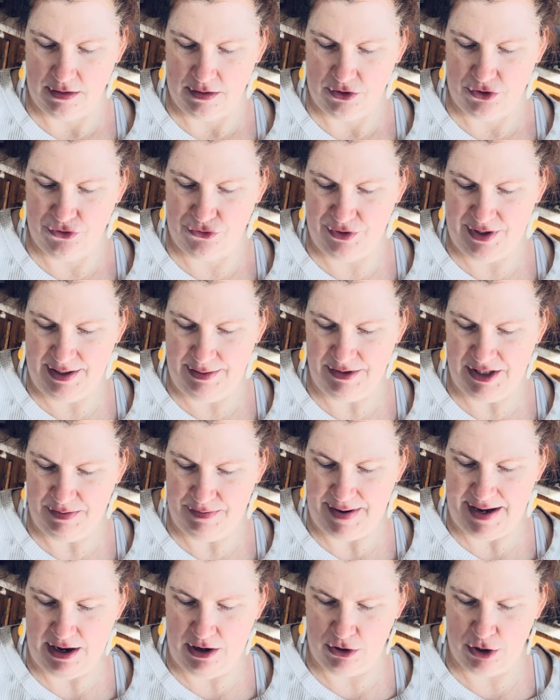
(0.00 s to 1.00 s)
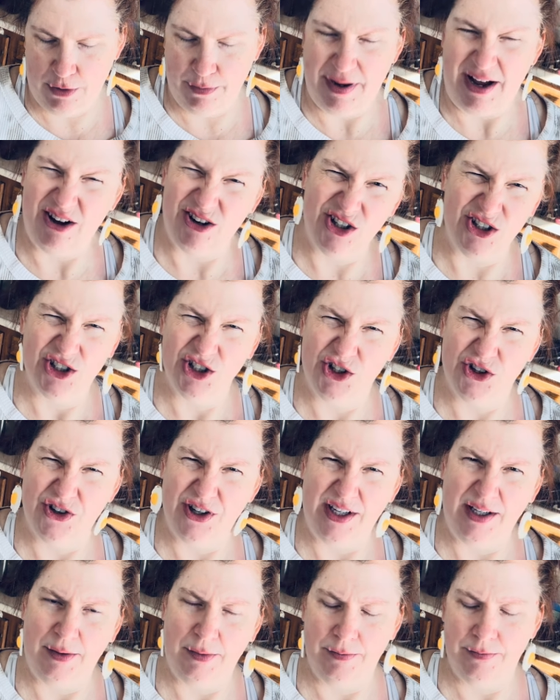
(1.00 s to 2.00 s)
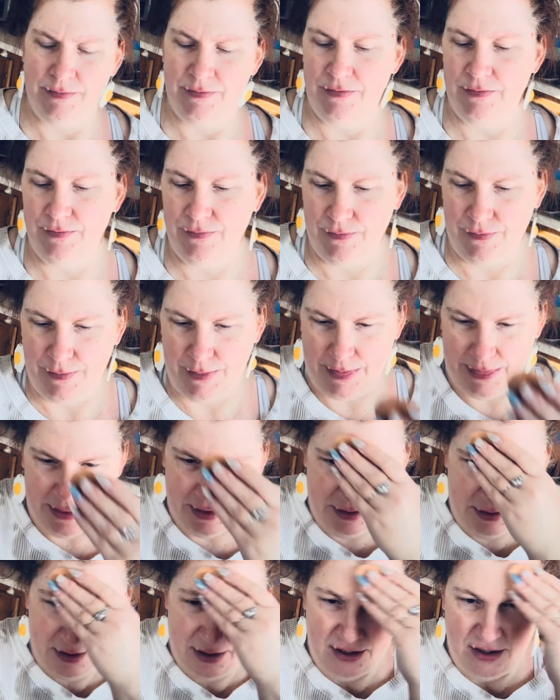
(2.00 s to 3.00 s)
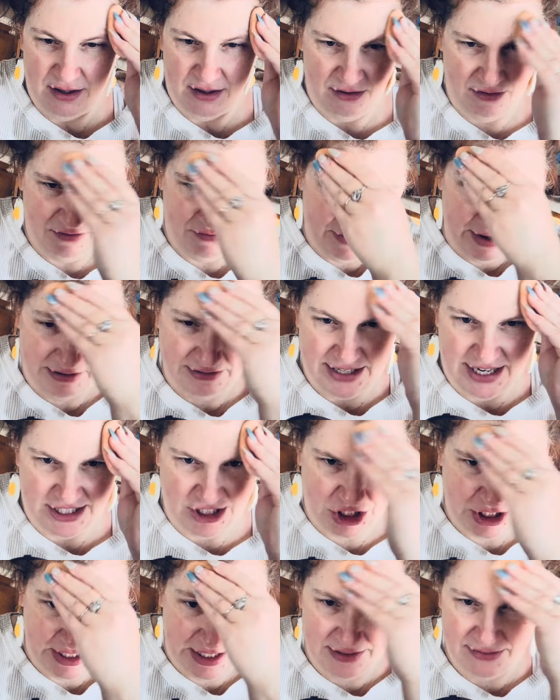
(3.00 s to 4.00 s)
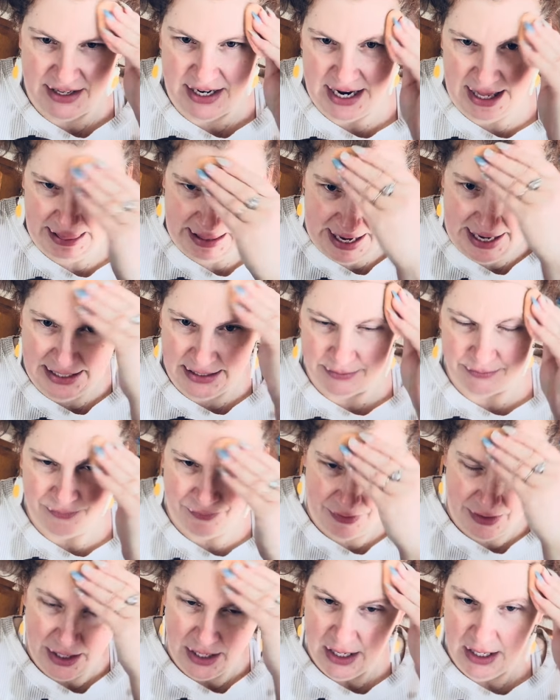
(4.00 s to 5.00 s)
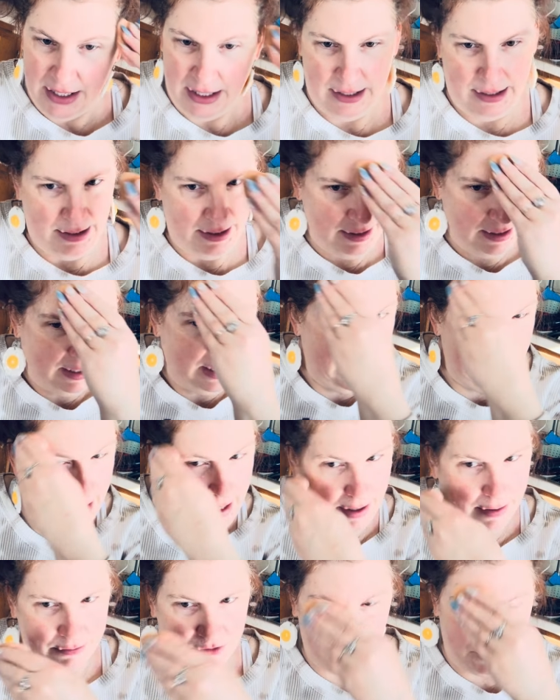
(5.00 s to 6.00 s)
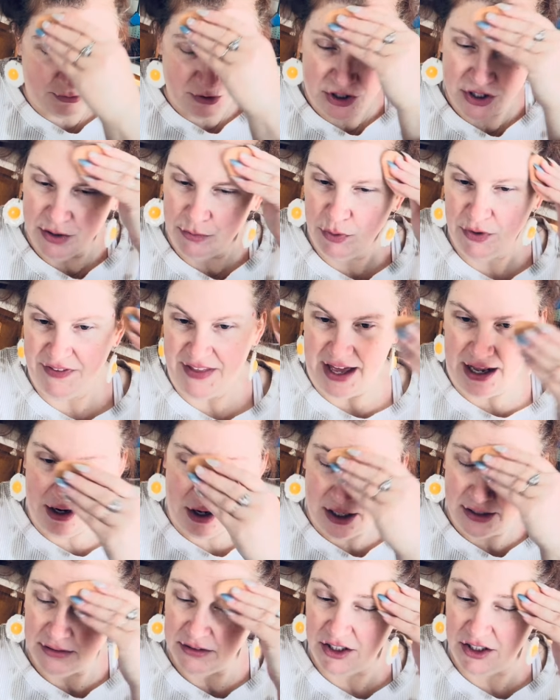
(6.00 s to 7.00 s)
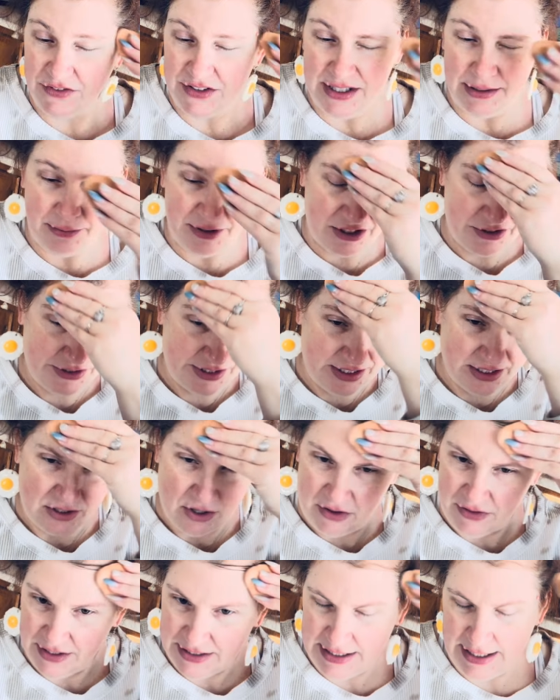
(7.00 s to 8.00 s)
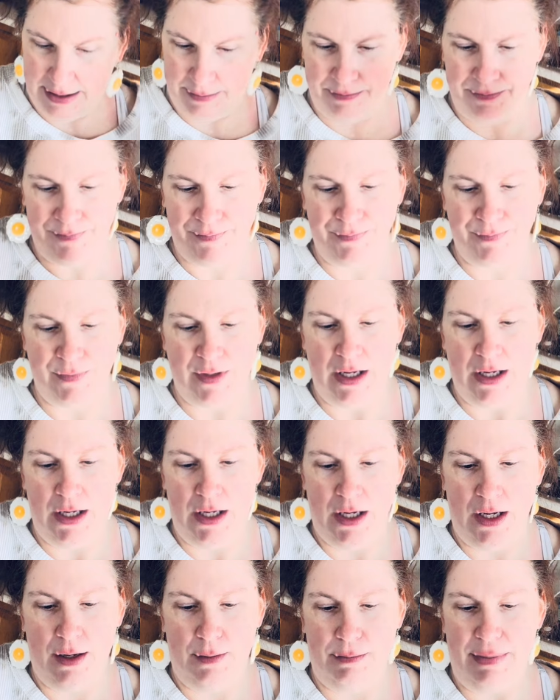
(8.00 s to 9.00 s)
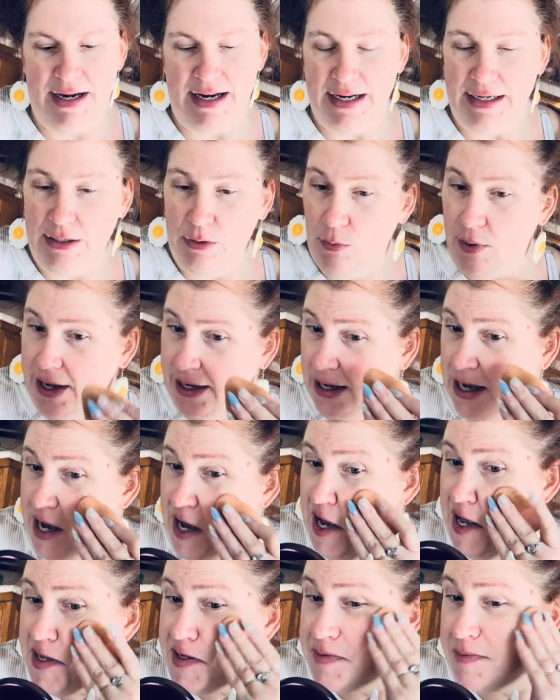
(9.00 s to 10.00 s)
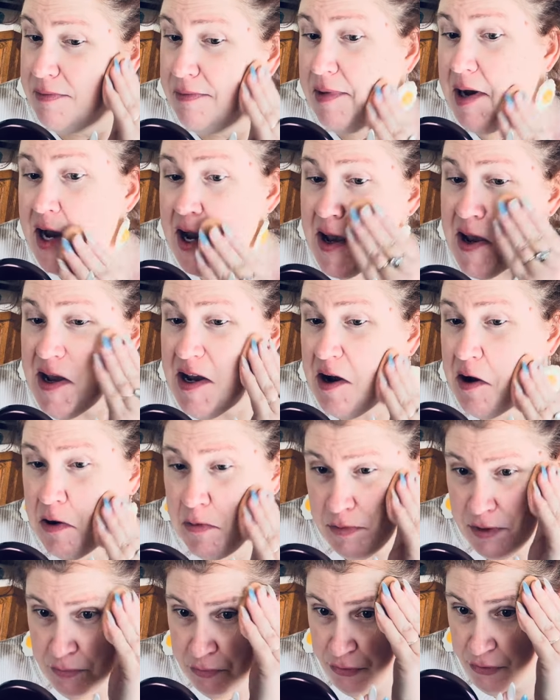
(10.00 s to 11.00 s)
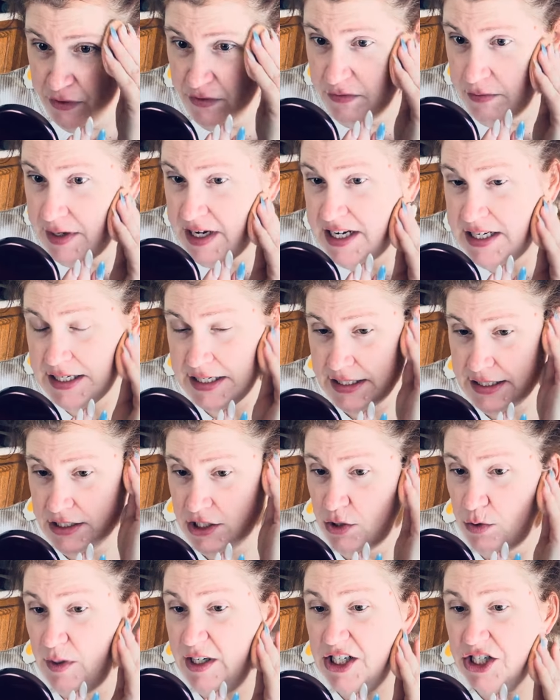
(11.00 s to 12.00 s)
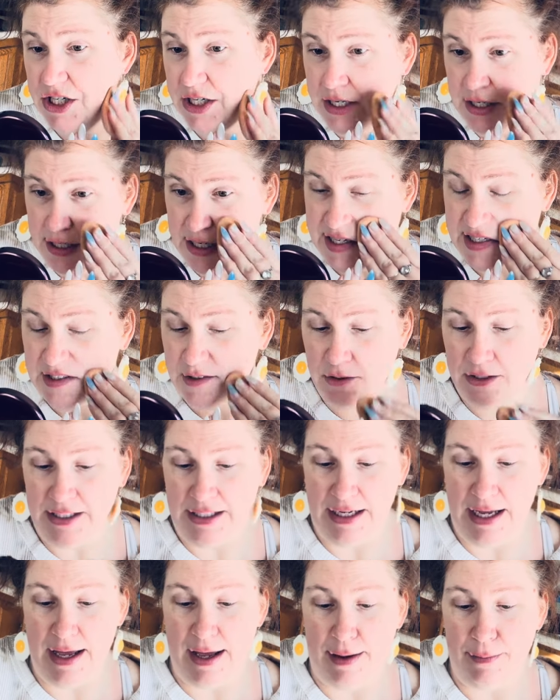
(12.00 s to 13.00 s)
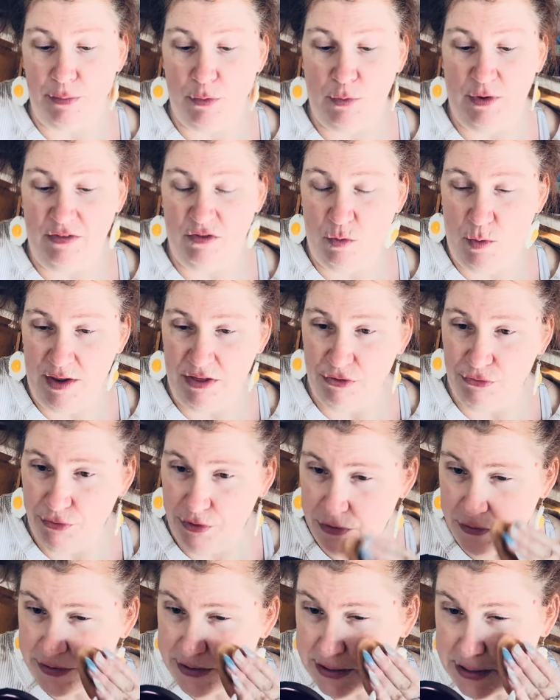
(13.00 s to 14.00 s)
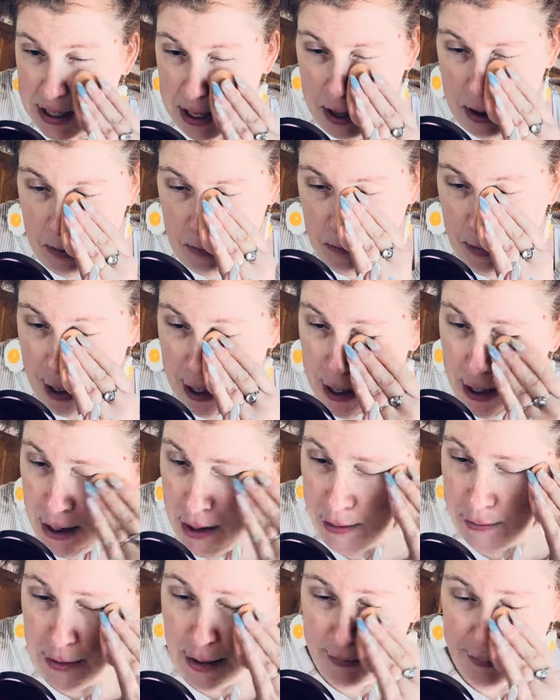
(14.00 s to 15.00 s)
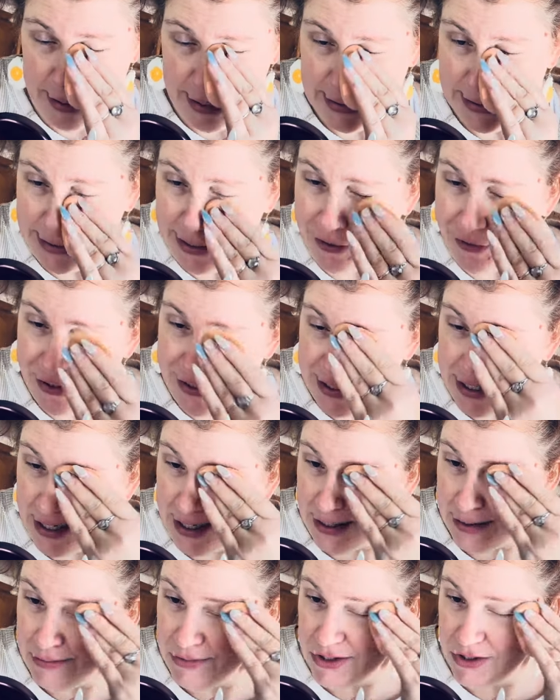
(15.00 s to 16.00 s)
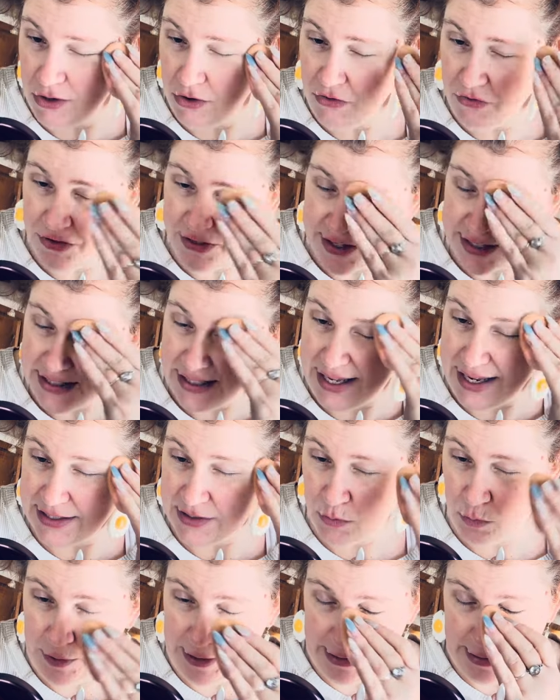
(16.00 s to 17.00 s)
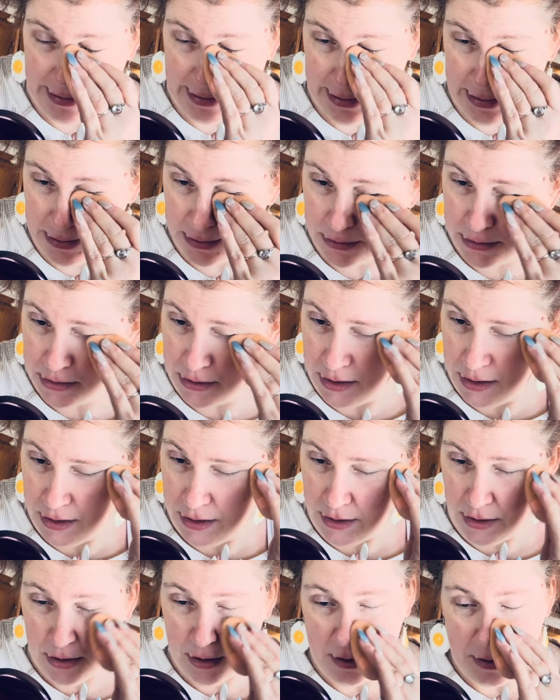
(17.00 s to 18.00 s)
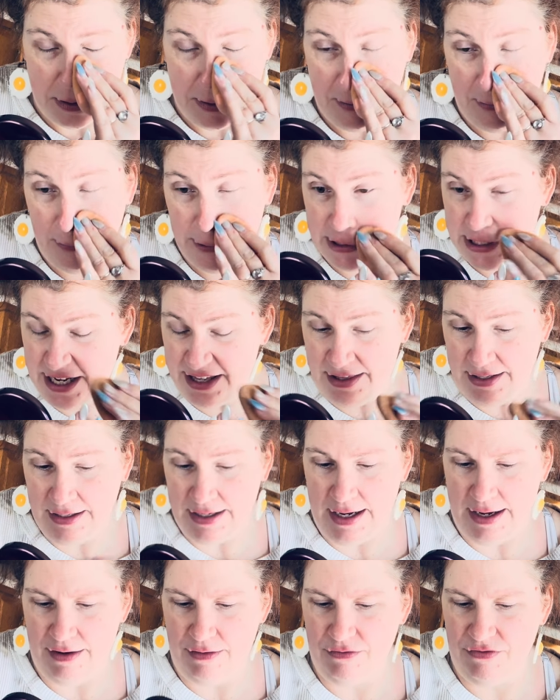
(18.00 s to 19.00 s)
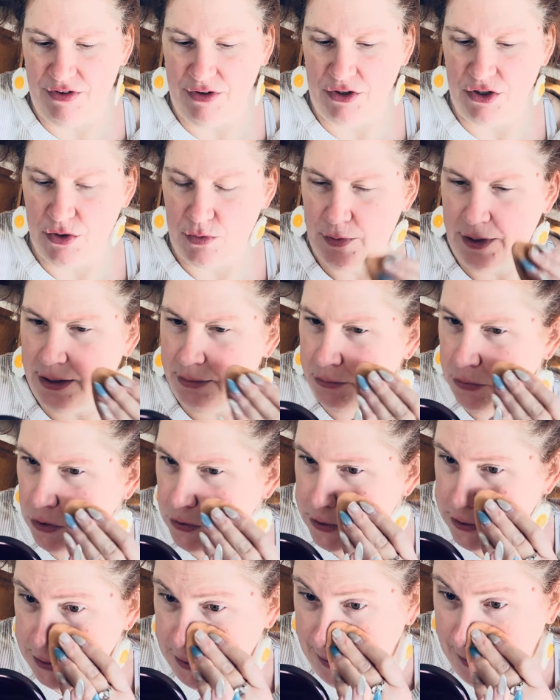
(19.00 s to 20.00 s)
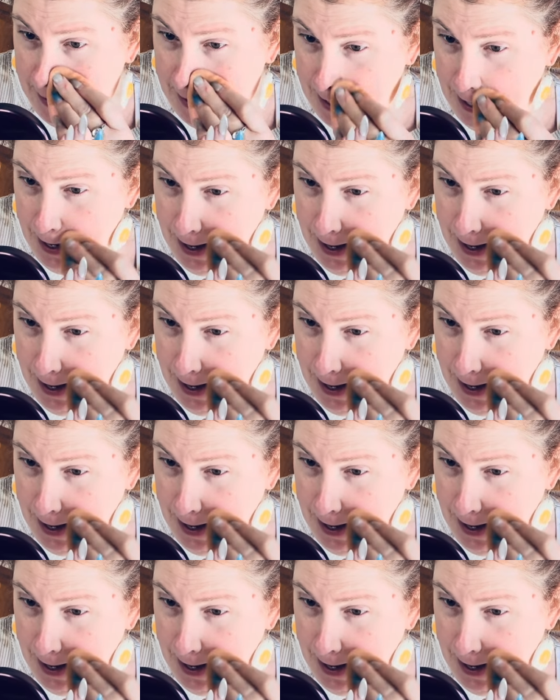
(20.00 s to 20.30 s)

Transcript: Cream to Powder, Powder to Cream foundation that I like. So I'm just gonna put that on. seen me use this all the time. But anyway, guys, my home improvement situation is looking up. We've went through some a bit scary times over this last weekend, which I think I filled you in mostly